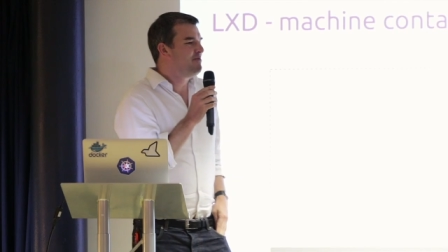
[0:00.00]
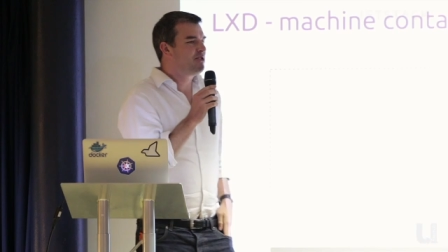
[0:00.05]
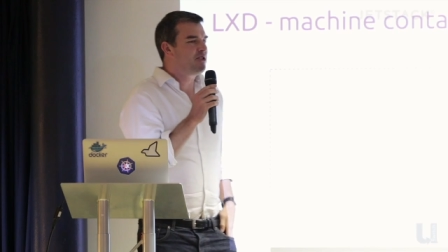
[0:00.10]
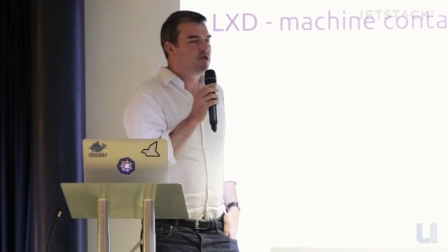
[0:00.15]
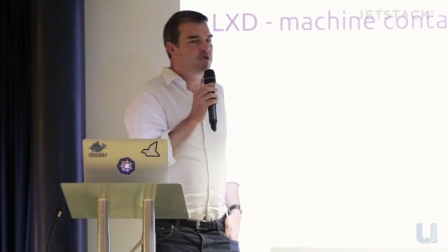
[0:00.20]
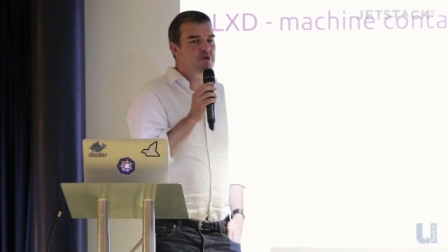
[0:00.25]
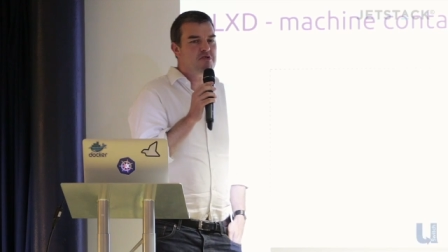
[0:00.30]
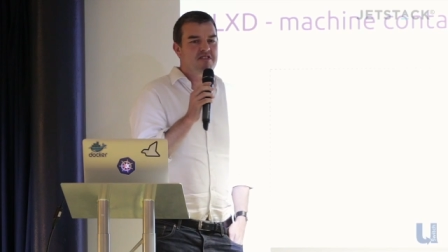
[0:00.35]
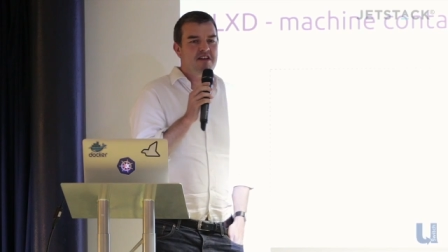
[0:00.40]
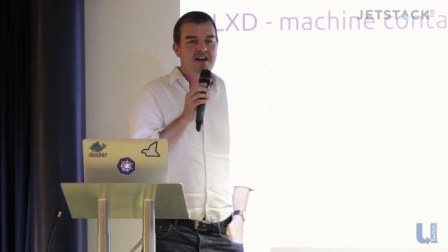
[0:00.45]

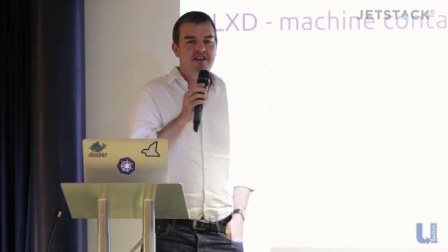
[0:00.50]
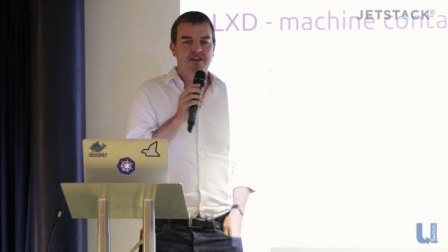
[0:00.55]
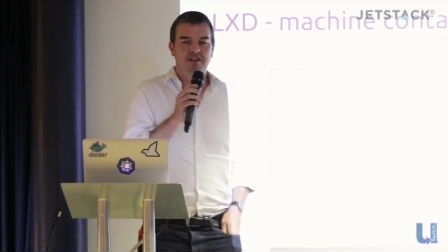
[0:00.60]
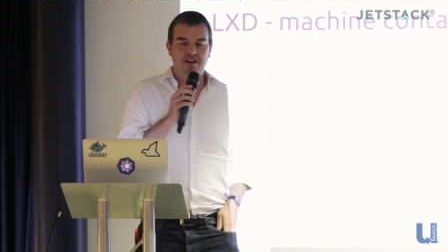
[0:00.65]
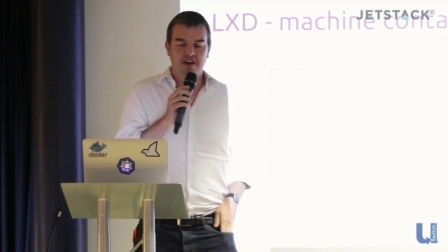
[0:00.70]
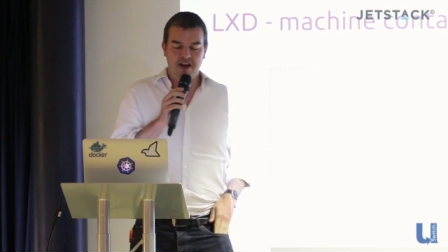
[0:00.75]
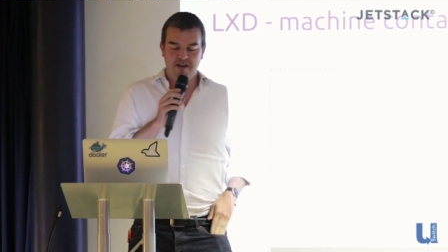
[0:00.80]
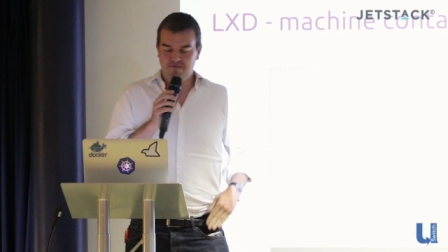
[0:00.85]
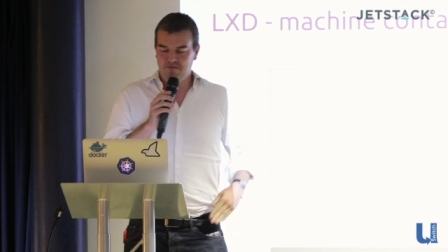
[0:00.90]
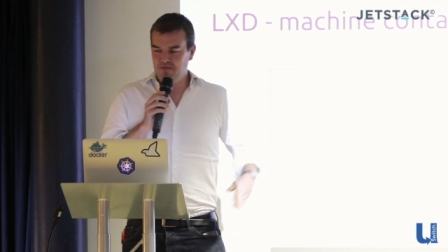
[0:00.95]
So Chris
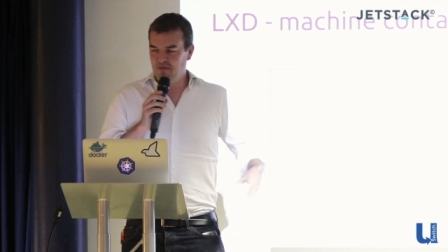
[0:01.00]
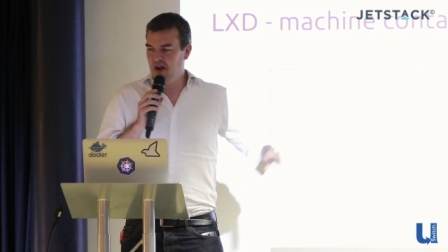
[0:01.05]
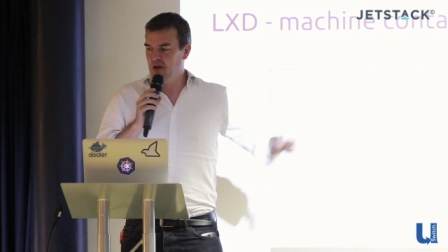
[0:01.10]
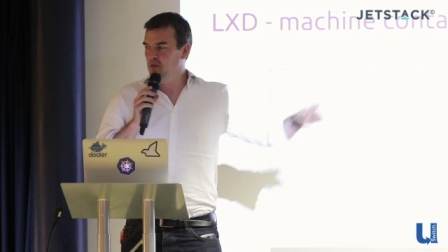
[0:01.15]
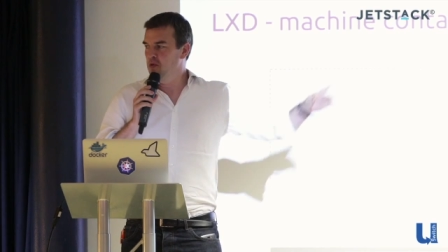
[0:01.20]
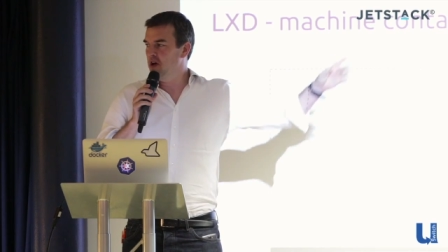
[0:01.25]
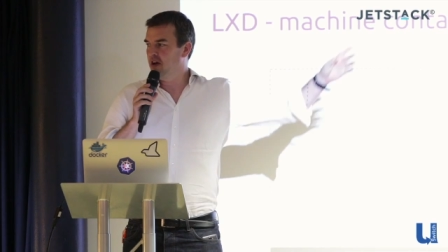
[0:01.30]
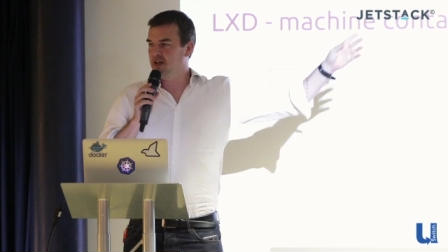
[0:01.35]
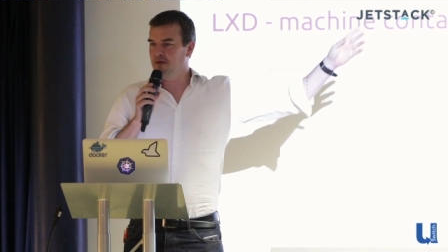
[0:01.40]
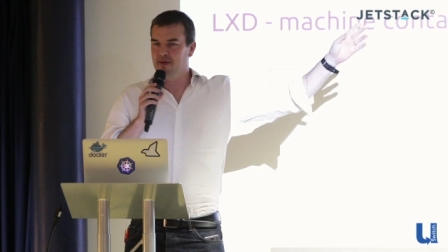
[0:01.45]
Kenyon, I
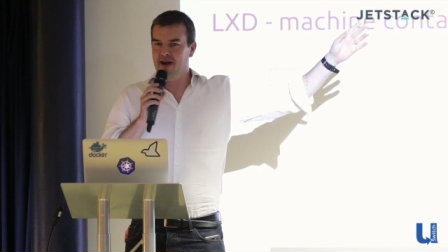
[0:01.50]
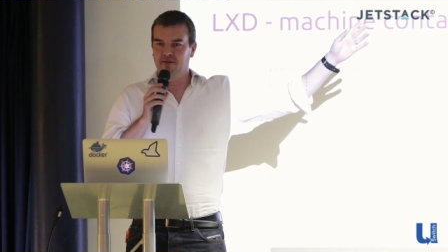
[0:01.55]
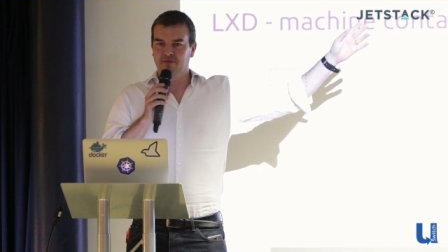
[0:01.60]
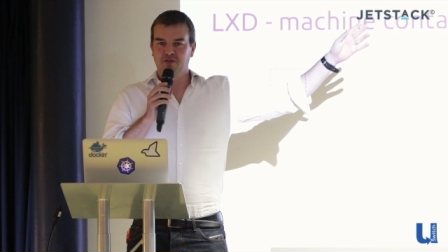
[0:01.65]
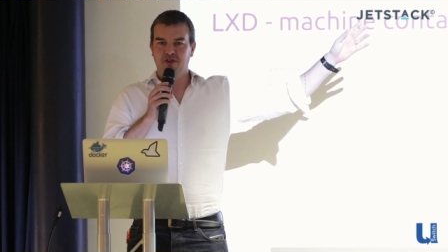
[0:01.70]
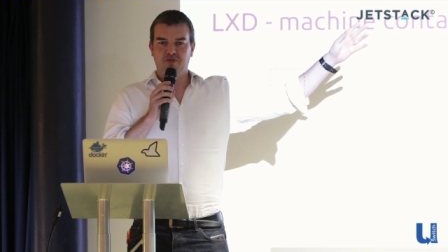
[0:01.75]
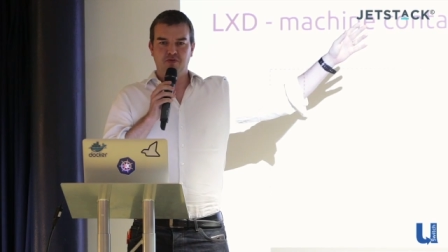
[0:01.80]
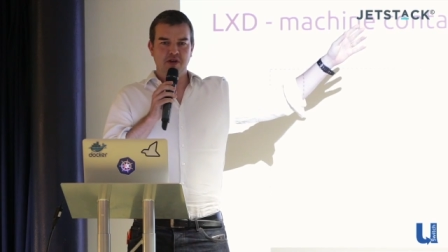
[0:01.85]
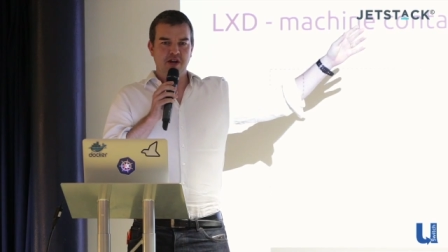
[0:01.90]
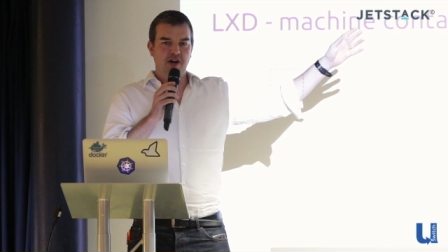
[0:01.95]
work
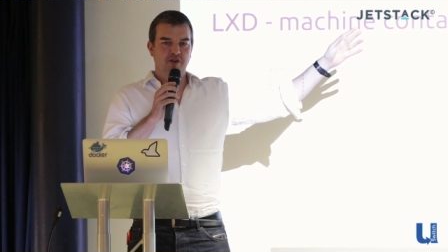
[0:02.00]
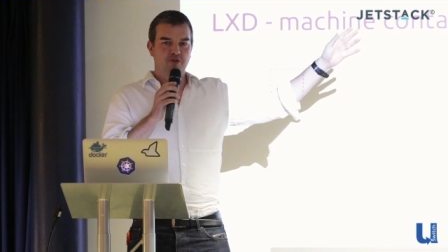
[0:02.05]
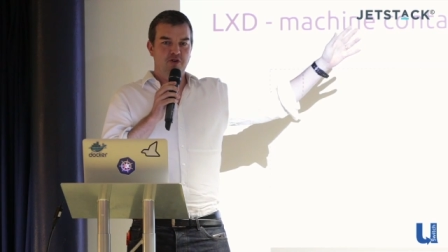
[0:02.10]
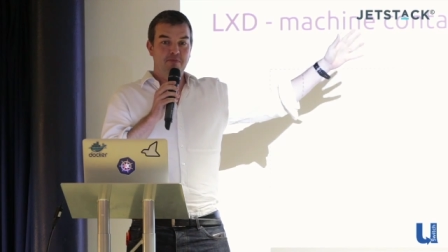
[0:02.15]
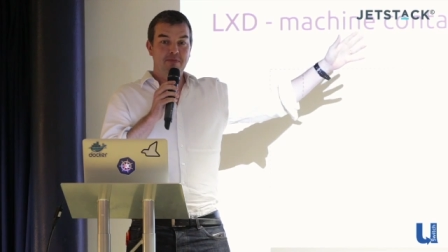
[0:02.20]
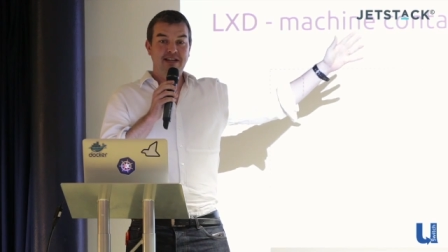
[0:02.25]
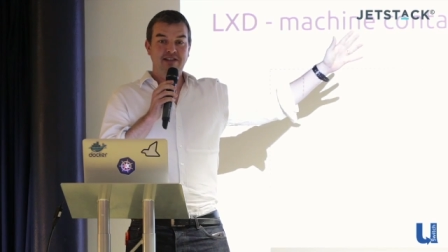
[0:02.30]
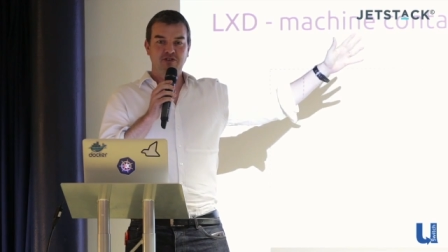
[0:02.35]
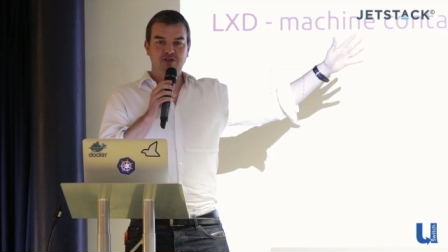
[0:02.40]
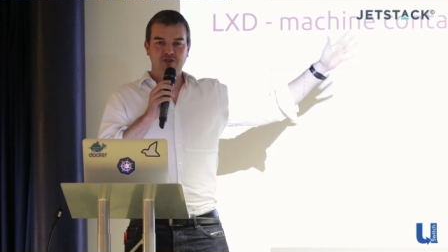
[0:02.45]
about
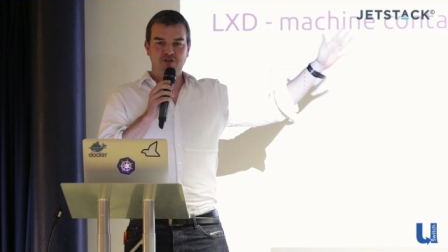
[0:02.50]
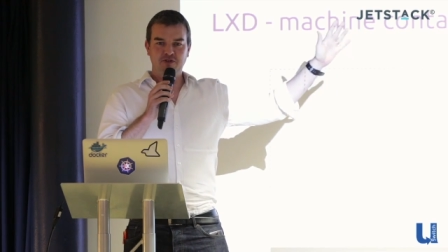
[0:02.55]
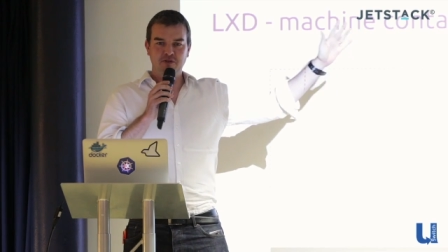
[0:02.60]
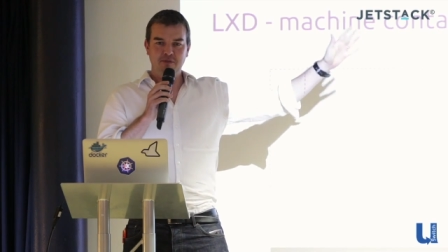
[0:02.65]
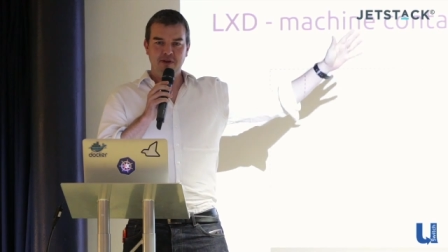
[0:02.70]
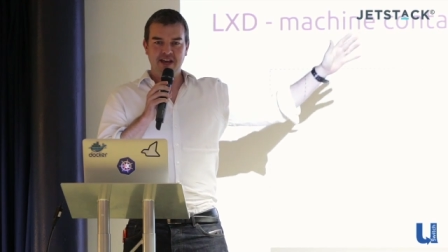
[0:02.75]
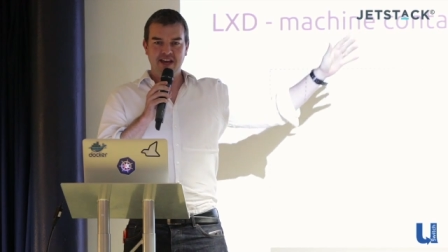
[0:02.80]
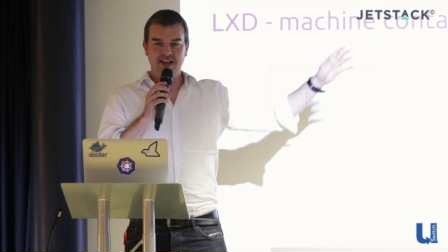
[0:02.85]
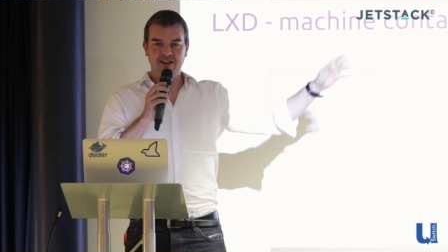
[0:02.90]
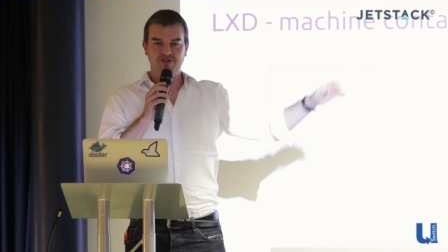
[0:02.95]
300 meters
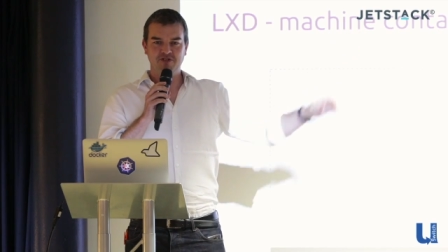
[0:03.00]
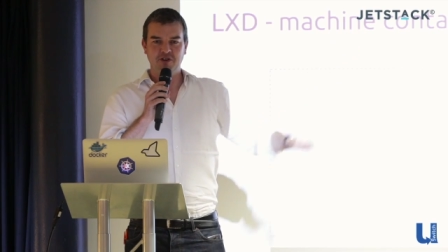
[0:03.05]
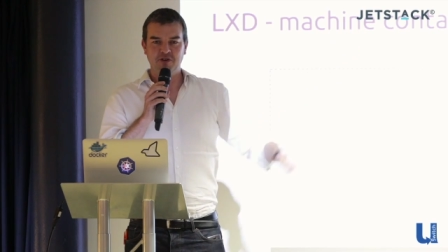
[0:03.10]
from here,